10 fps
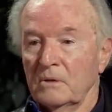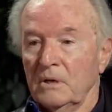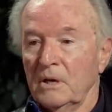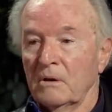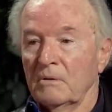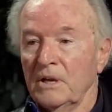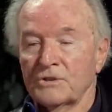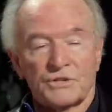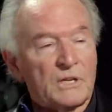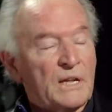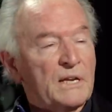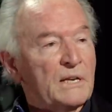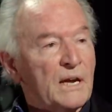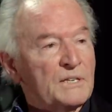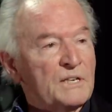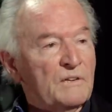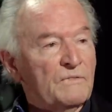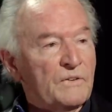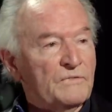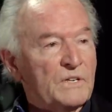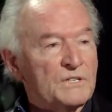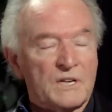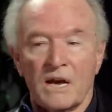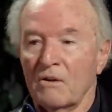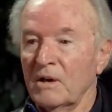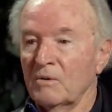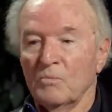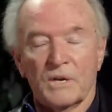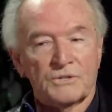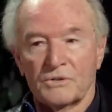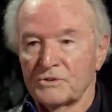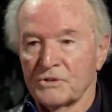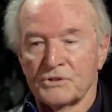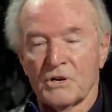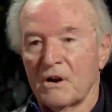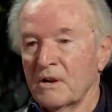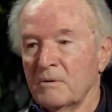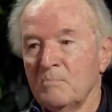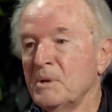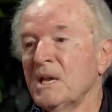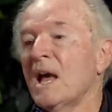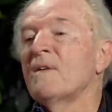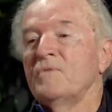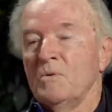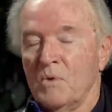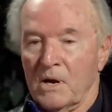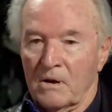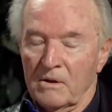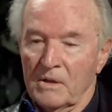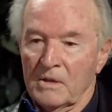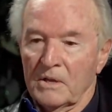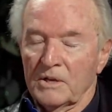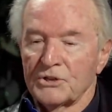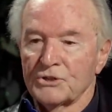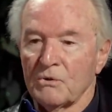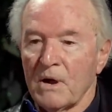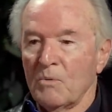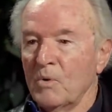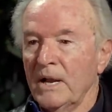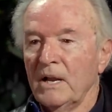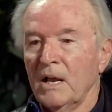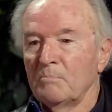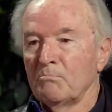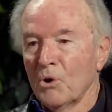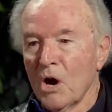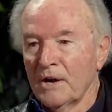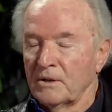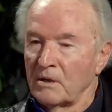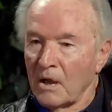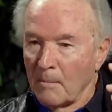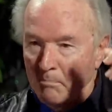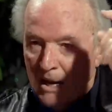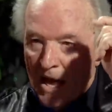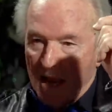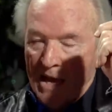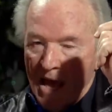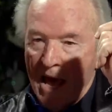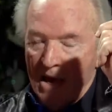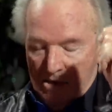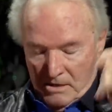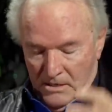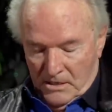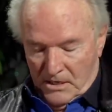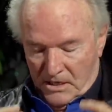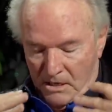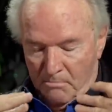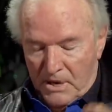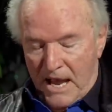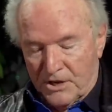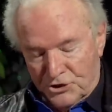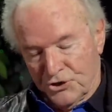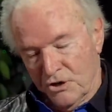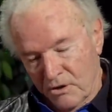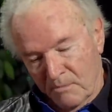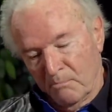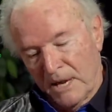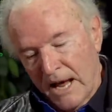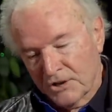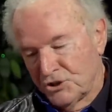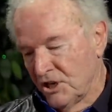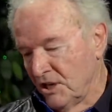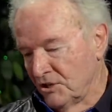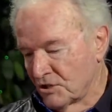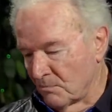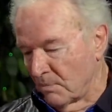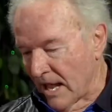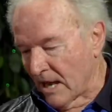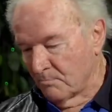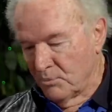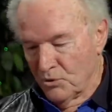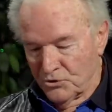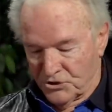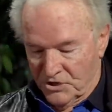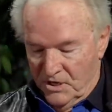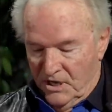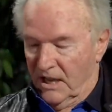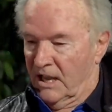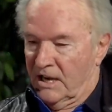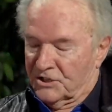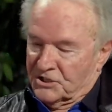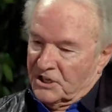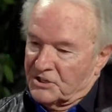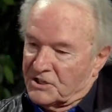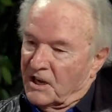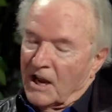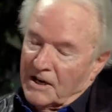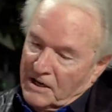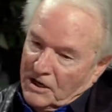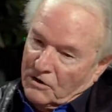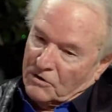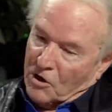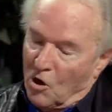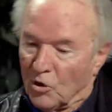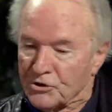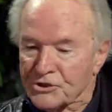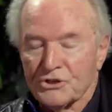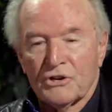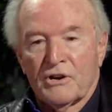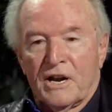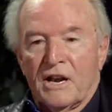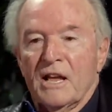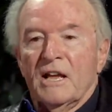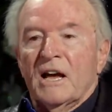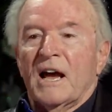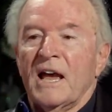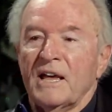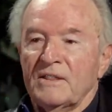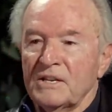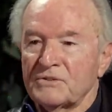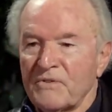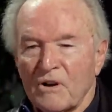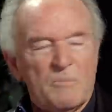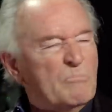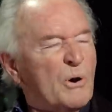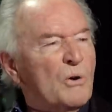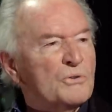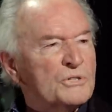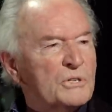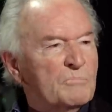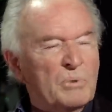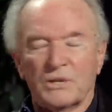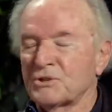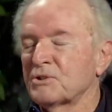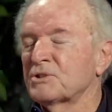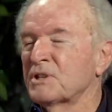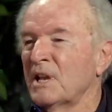You know, it's the late 1950s now, and Westerns are starting to be everywhere. So I went and bought a black hat and a black shirt and black jeans and black boots and a six-gun, you know, and a holster. And I had these very posed pictures